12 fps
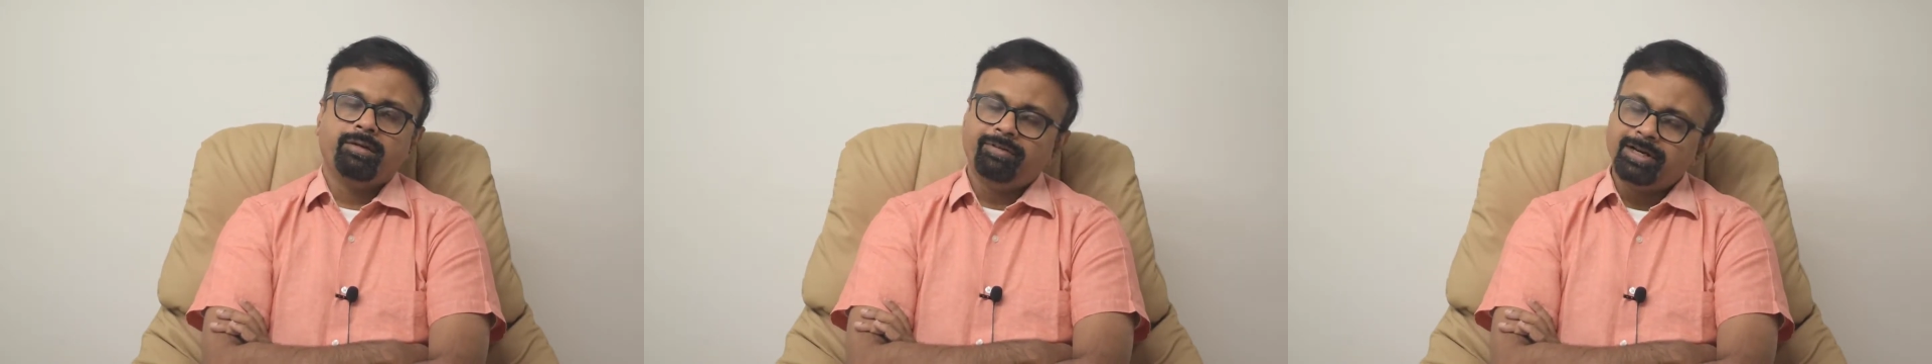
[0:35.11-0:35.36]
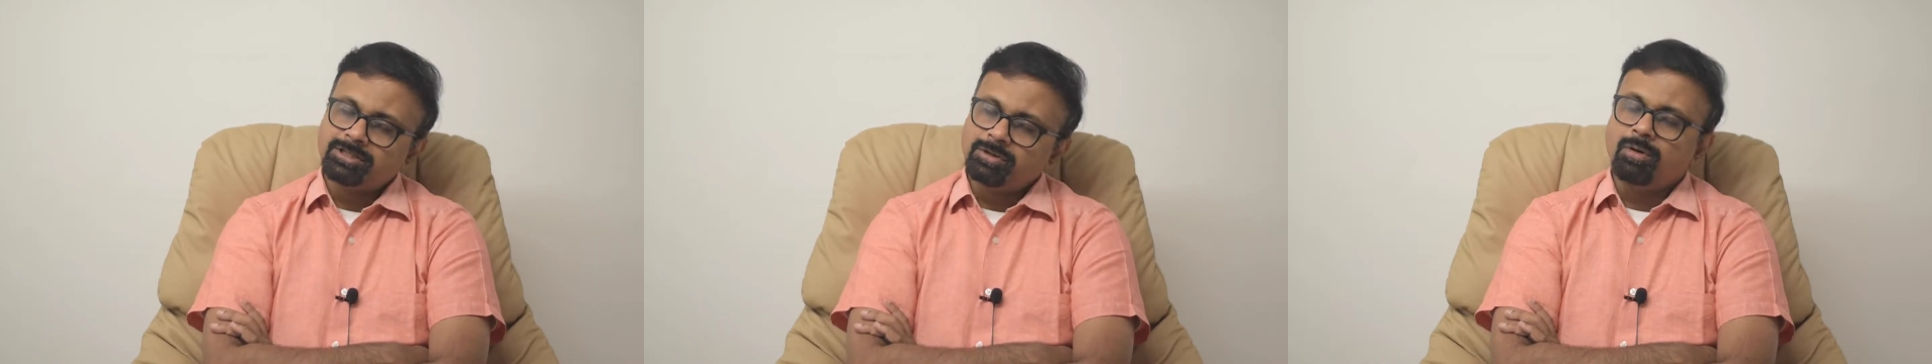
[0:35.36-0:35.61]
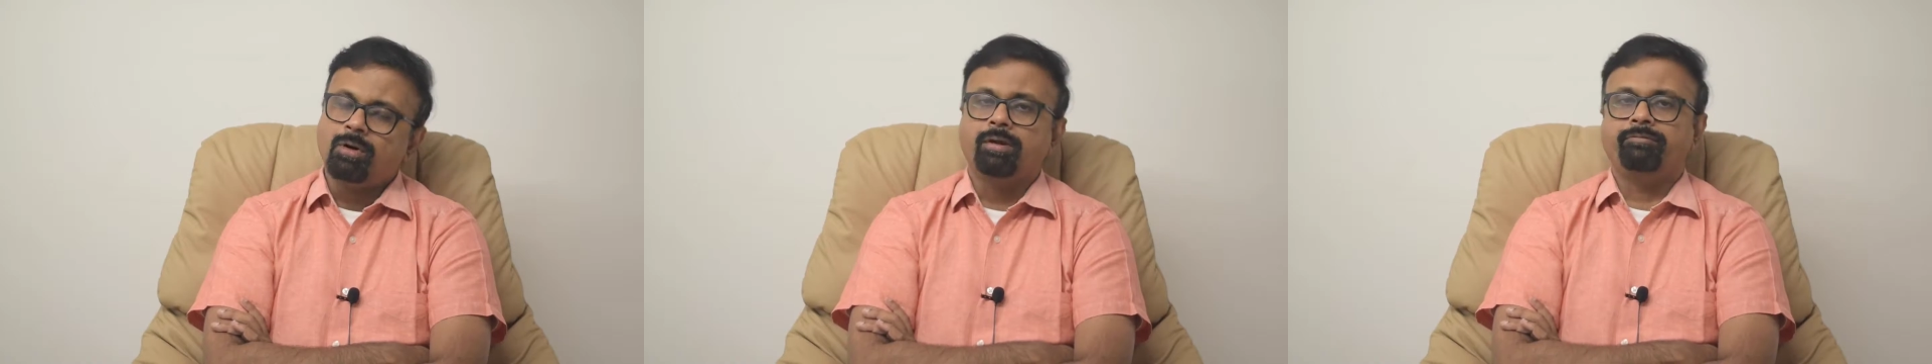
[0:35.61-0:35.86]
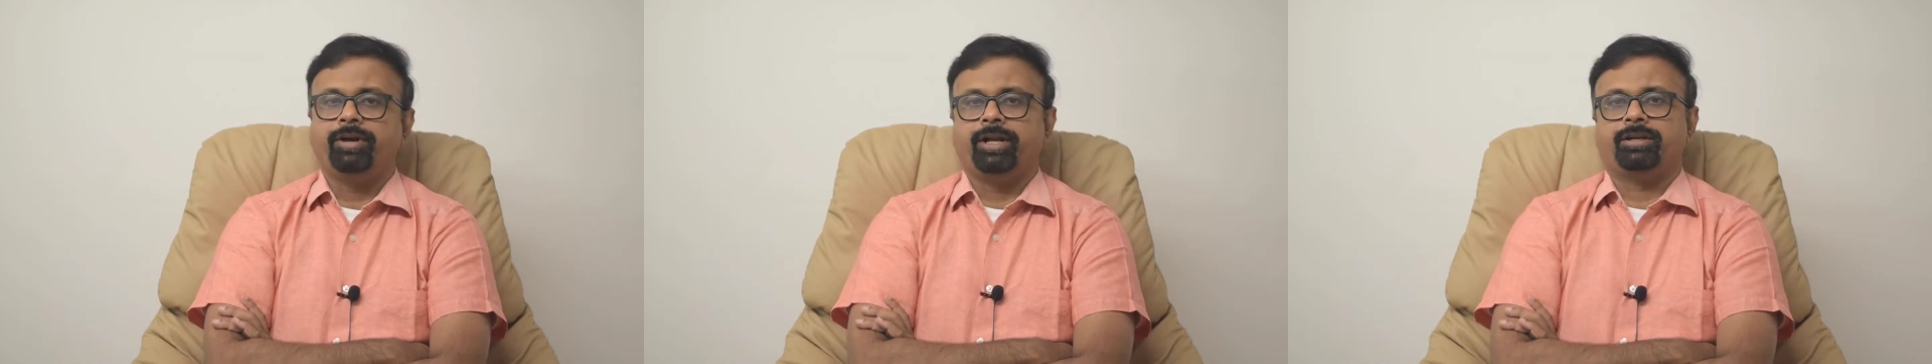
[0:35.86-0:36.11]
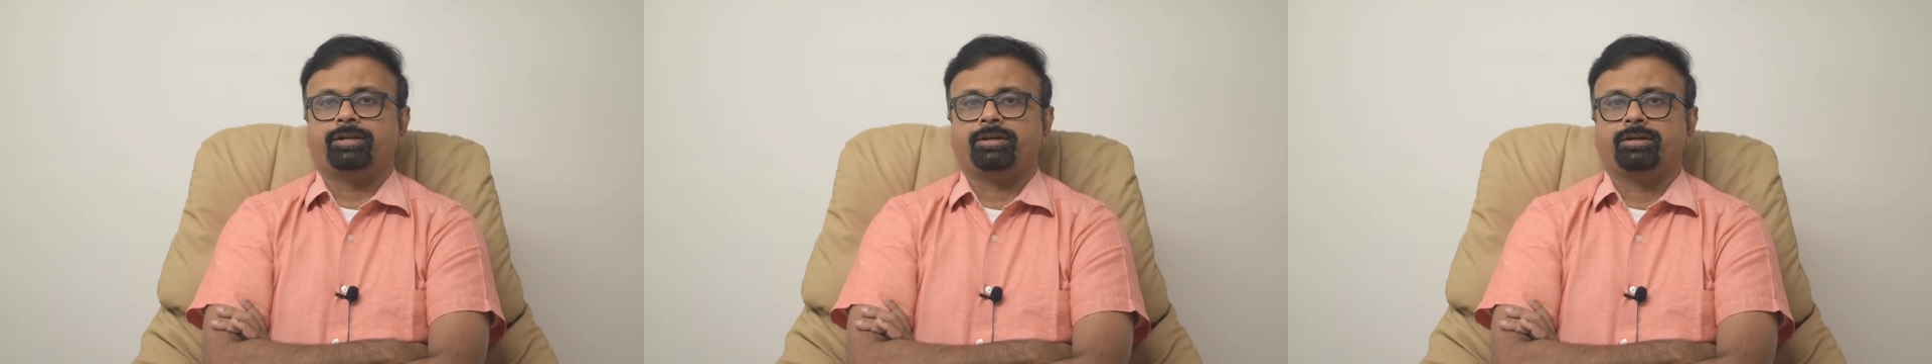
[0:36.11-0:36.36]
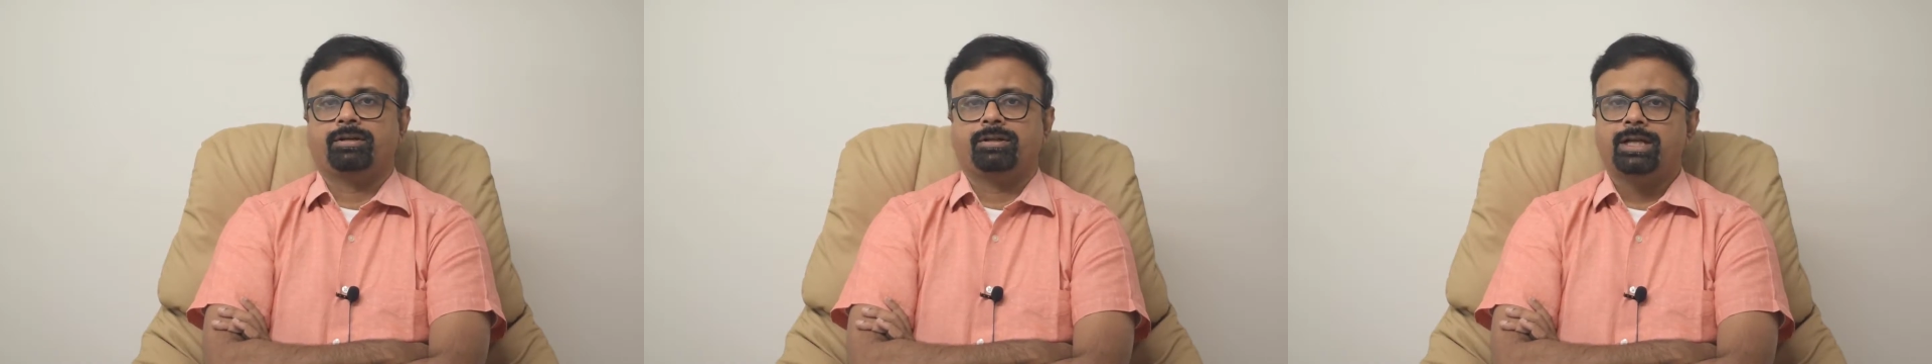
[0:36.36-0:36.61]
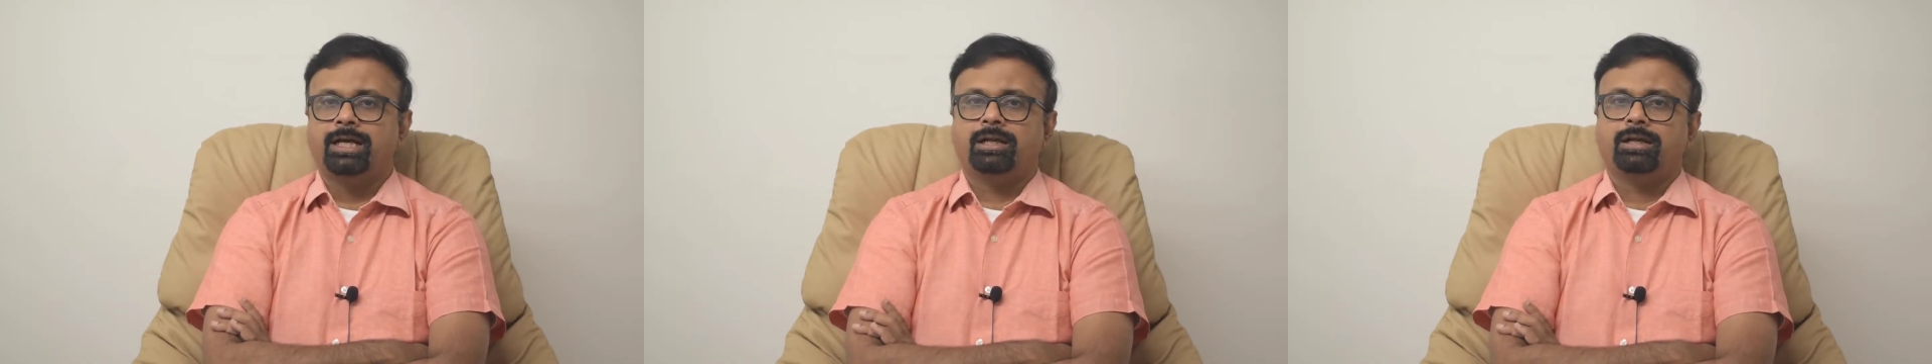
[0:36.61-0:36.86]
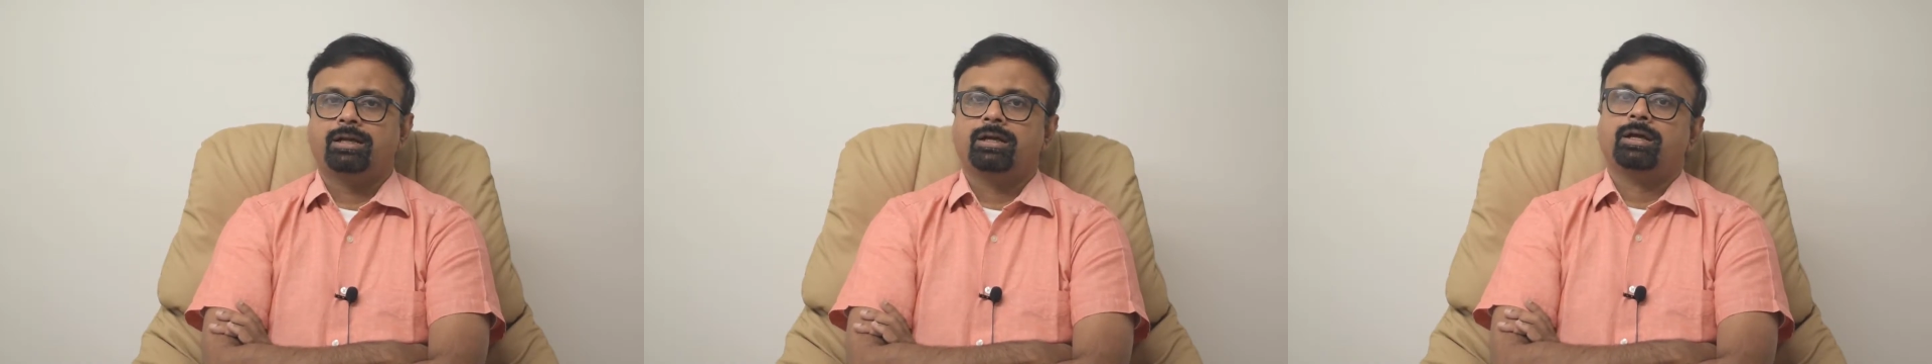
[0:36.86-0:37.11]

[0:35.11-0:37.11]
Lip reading: felt so confident that